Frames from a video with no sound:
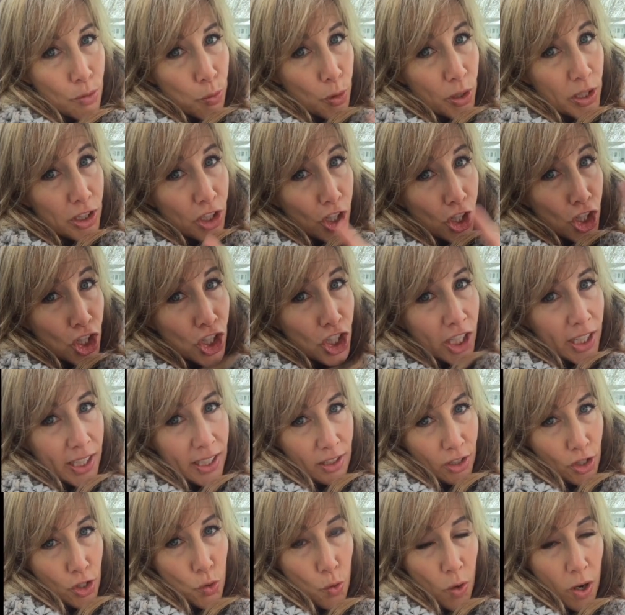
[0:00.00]
bring the cook
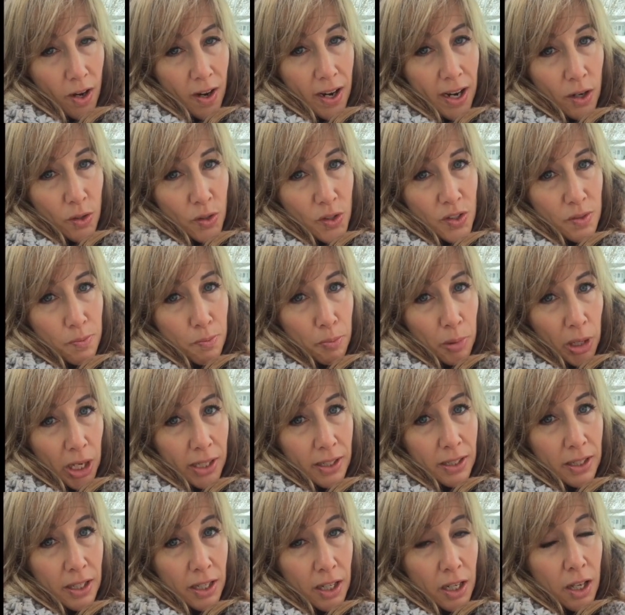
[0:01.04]
into our house,
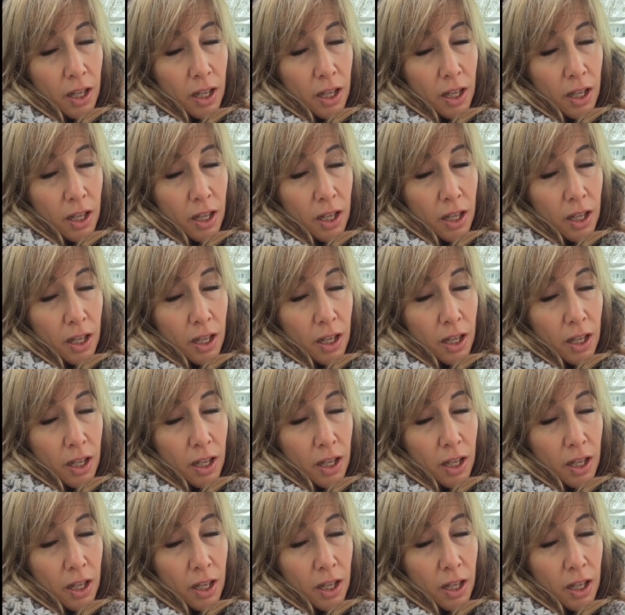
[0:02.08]
but